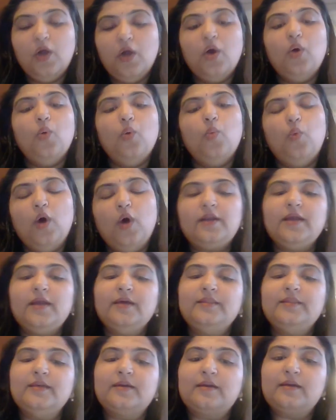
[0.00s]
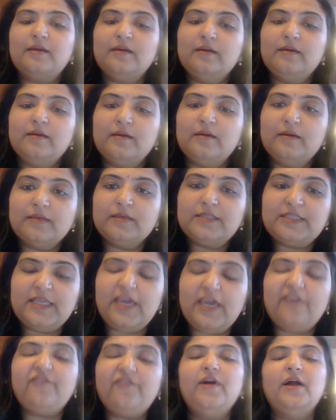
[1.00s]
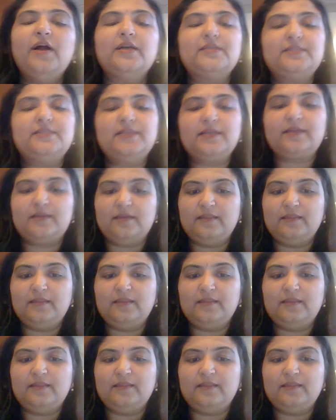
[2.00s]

What are the safeguards that